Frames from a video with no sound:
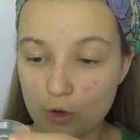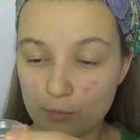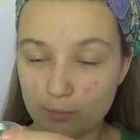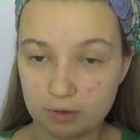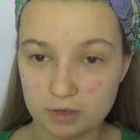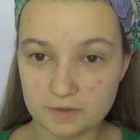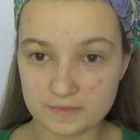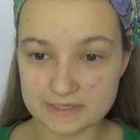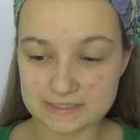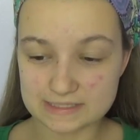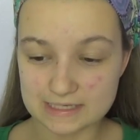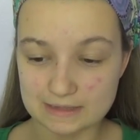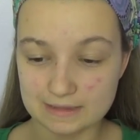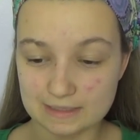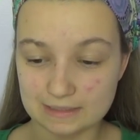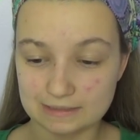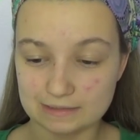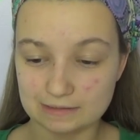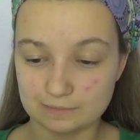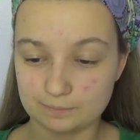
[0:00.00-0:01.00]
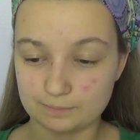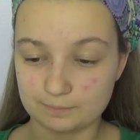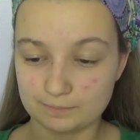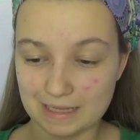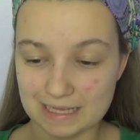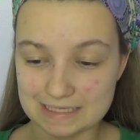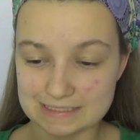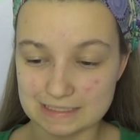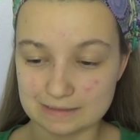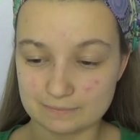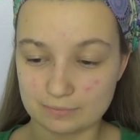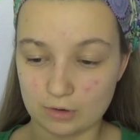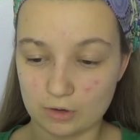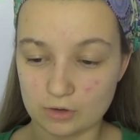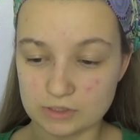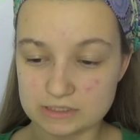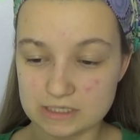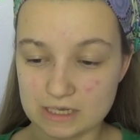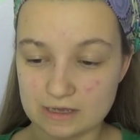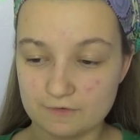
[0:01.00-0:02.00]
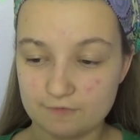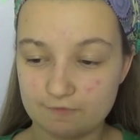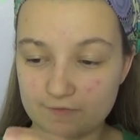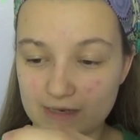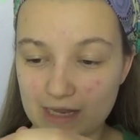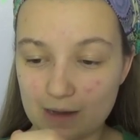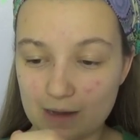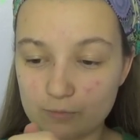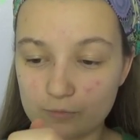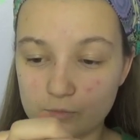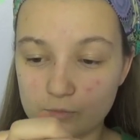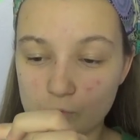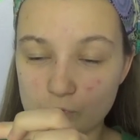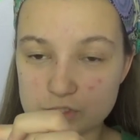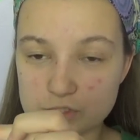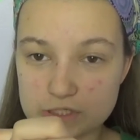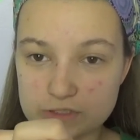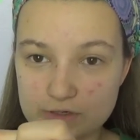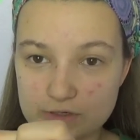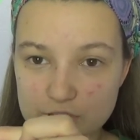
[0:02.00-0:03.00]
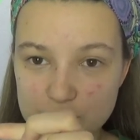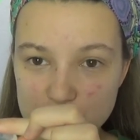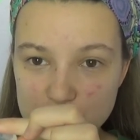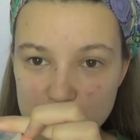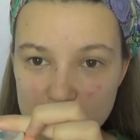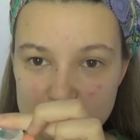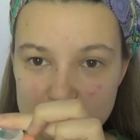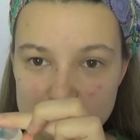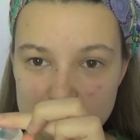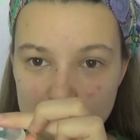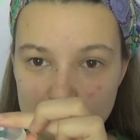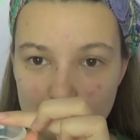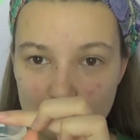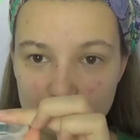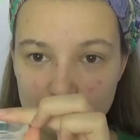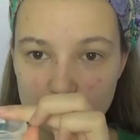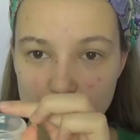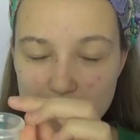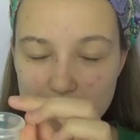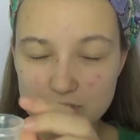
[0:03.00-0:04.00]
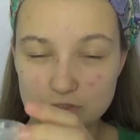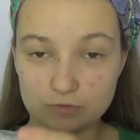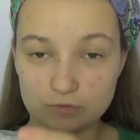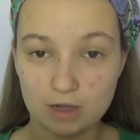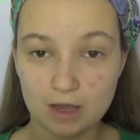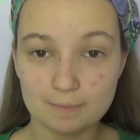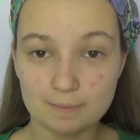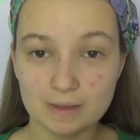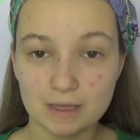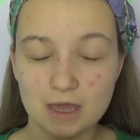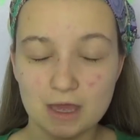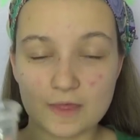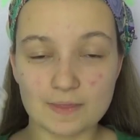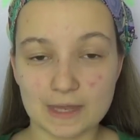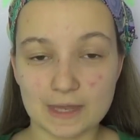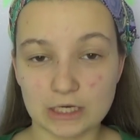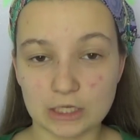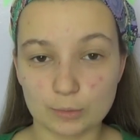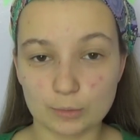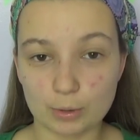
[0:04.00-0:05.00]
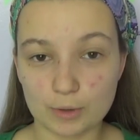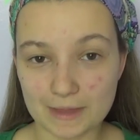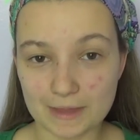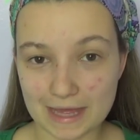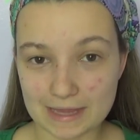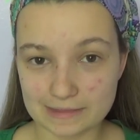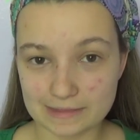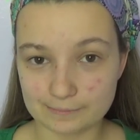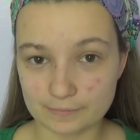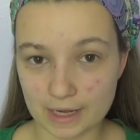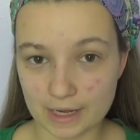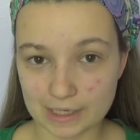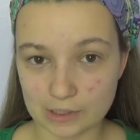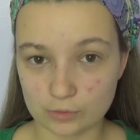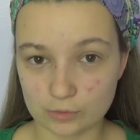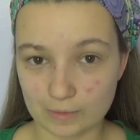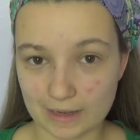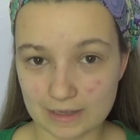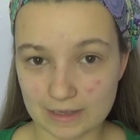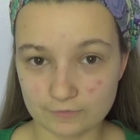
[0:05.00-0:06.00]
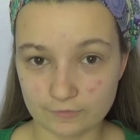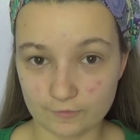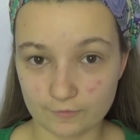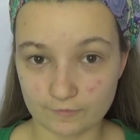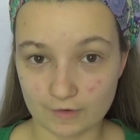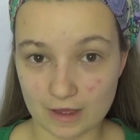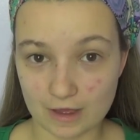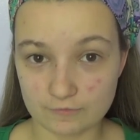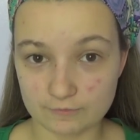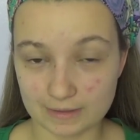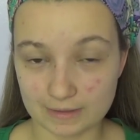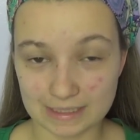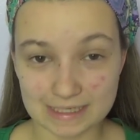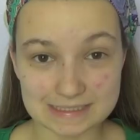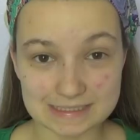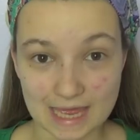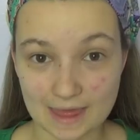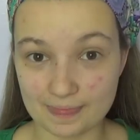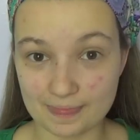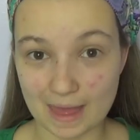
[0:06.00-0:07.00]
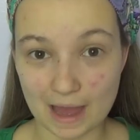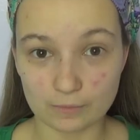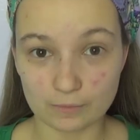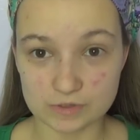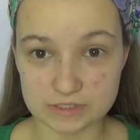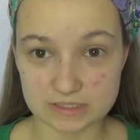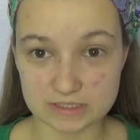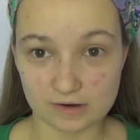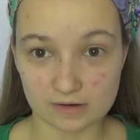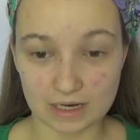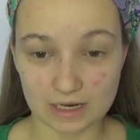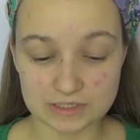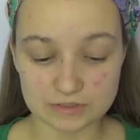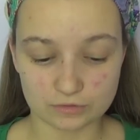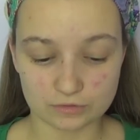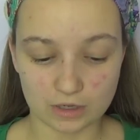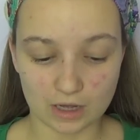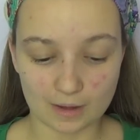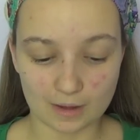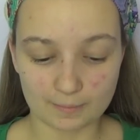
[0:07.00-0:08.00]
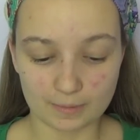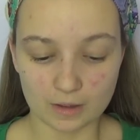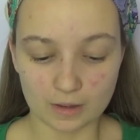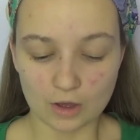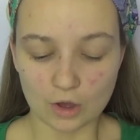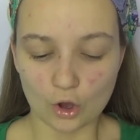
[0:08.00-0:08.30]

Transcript: Put this in the little plastic pot, fill it up with water so it's just above the menstrual cup, then you can put that in the microwave for 5 minutes and that will sterilise your cup.